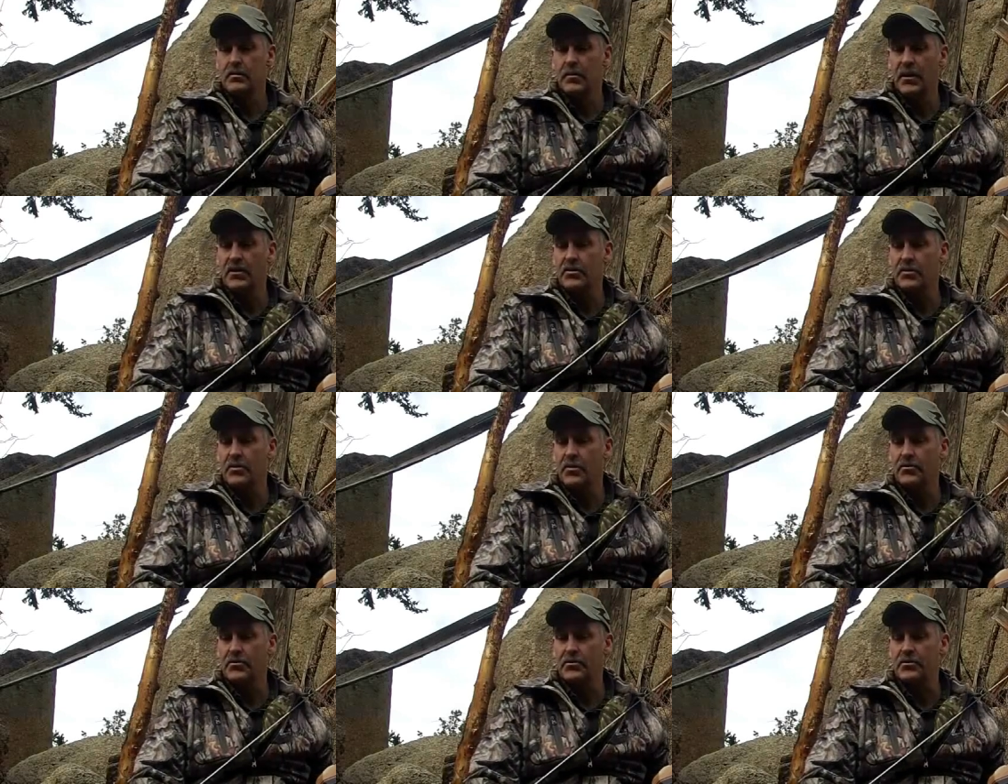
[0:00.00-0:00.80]
to make
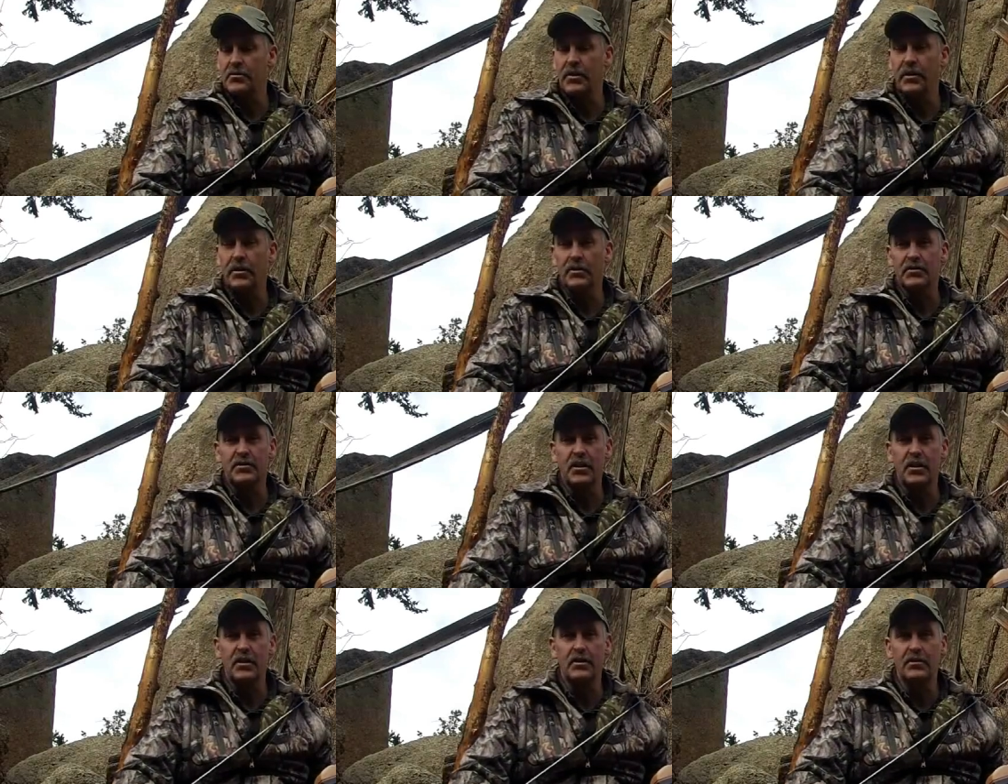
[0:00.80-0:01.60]
sure that the string are
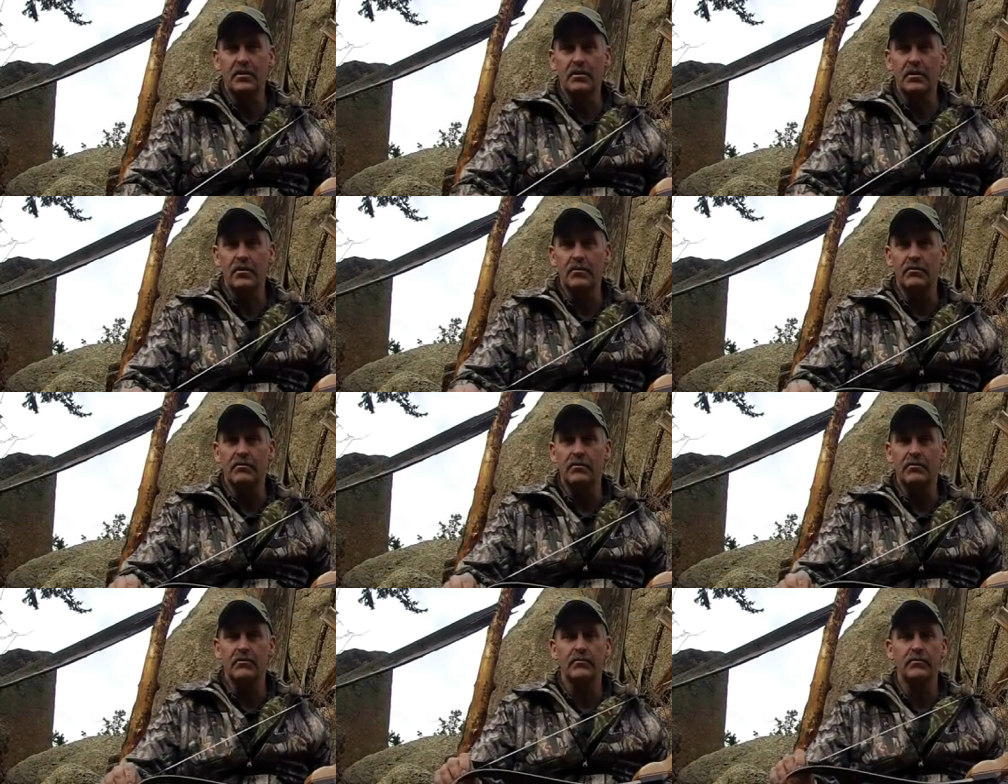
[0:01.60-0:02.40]
seated in the groove.